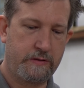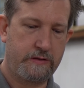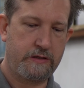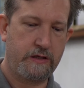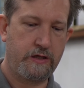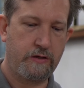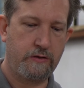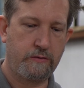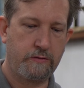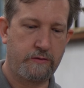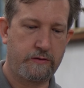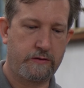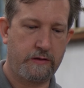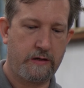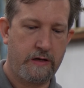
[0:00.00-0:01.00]
to
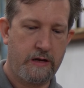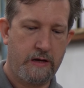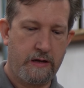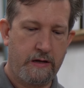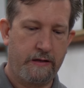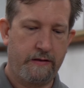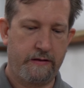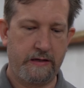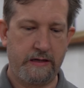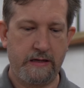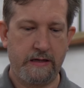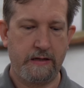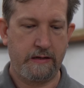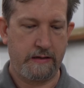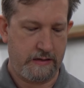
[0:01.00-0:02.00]
use
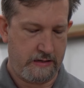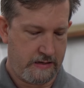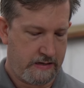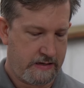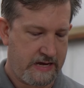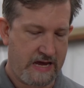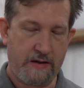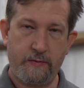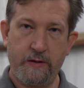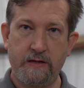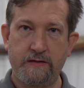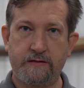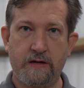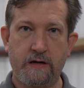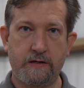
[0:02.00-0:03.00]
the cap
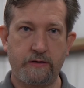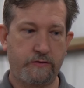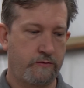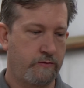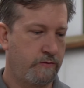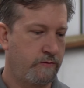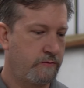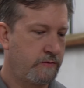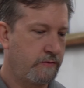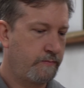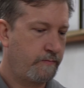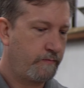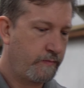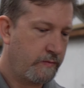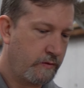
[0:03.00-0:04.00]
head socket screws
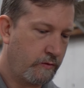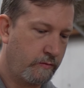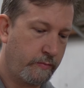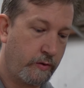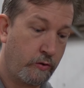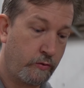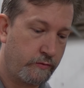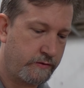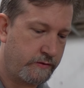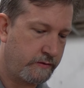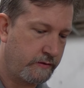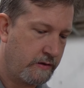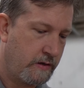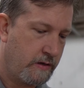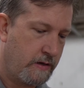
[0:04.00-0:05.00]
or bolts,
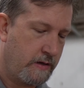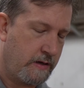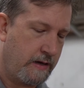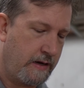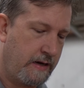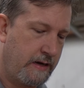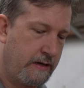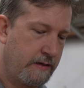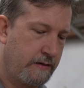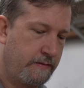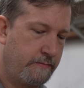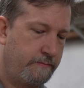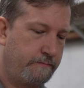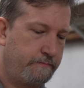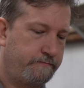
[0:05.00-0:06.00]
and
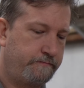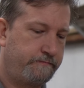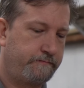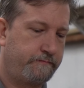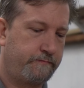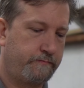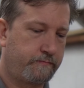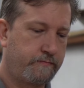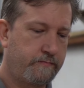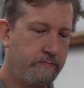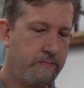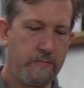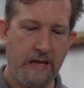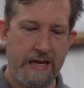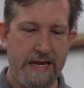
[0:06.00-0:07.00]

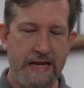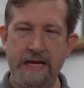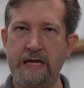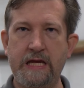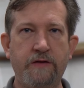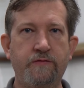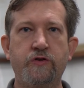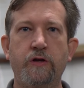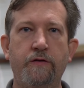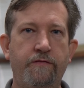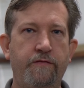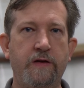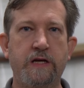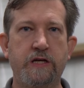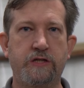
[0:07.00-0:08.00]
it gives you a
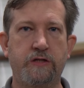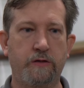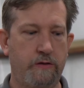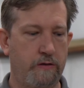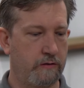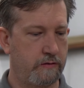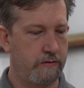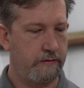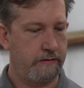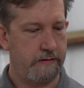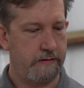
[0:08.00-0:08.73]
finished look.